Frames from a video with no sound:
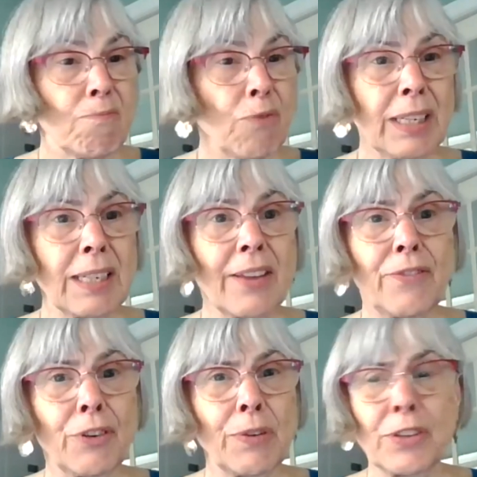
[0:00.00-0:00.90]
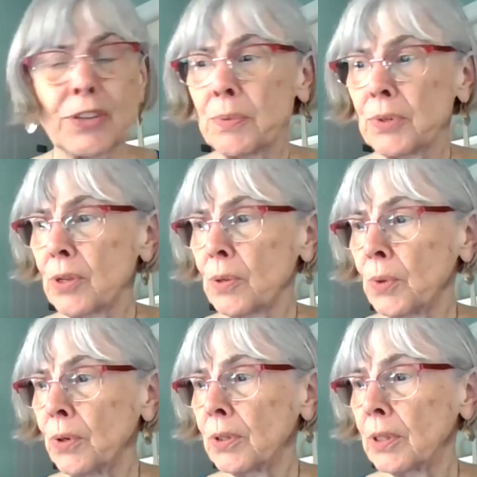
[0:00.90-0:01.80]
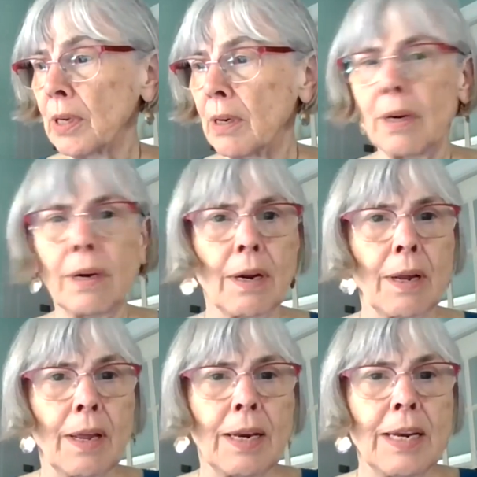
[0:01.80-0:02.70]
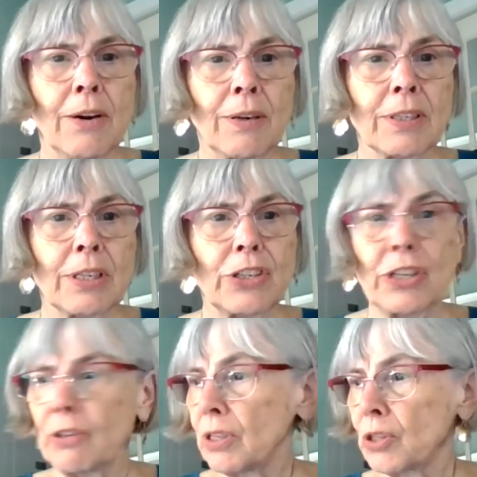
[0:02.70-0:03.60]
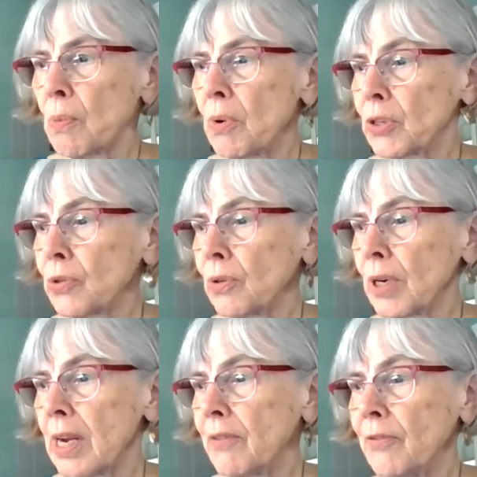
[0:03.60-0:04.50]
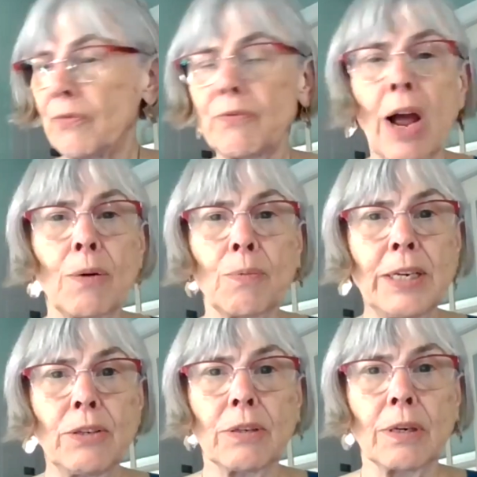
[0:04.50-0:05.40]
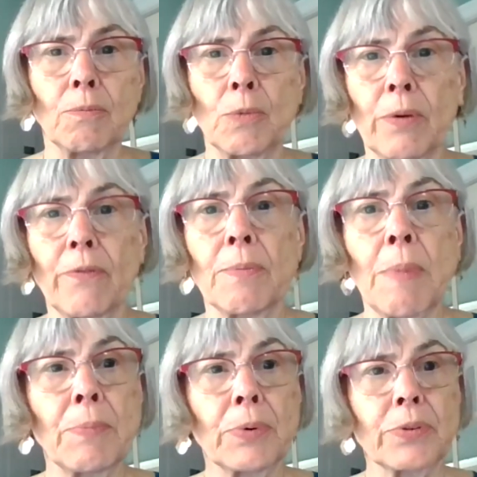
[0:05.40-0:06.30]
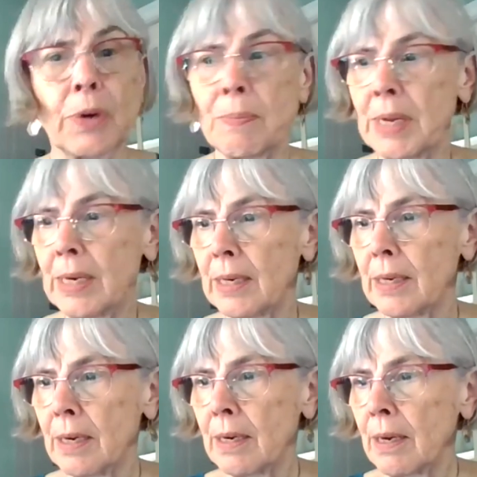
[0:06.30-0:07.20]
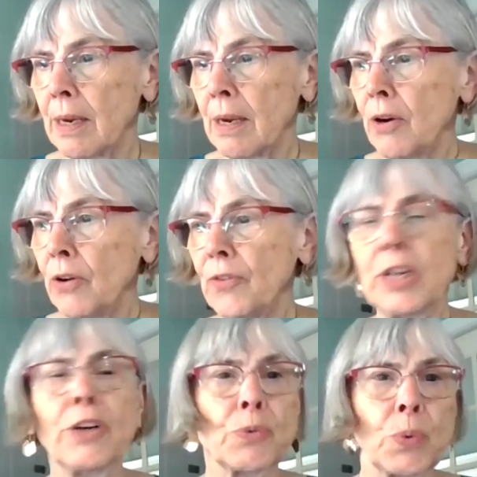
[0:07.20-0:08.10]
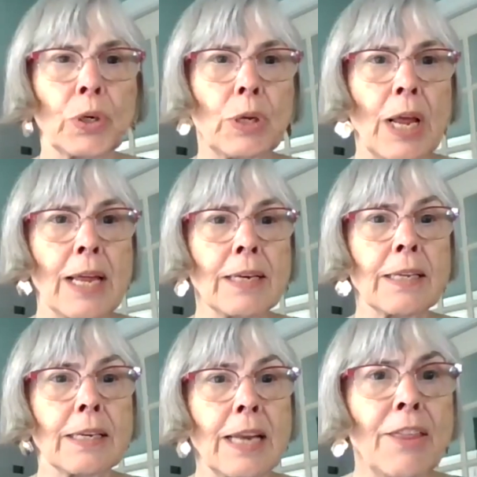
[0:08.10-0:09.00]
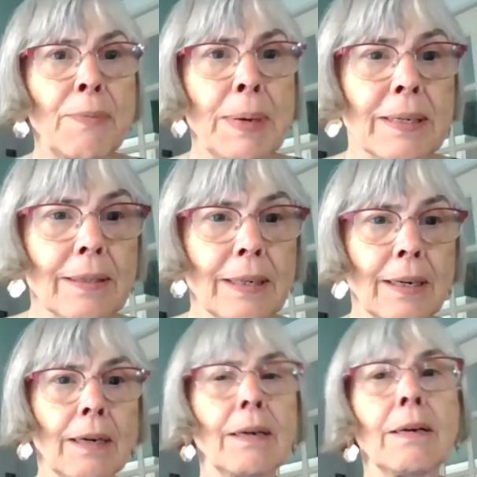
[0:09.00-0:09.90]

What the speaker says: really not very visible to the world. And here I'll just share a small story of Rachel, one of the members of our meeting, who for years worked to end the death penalty,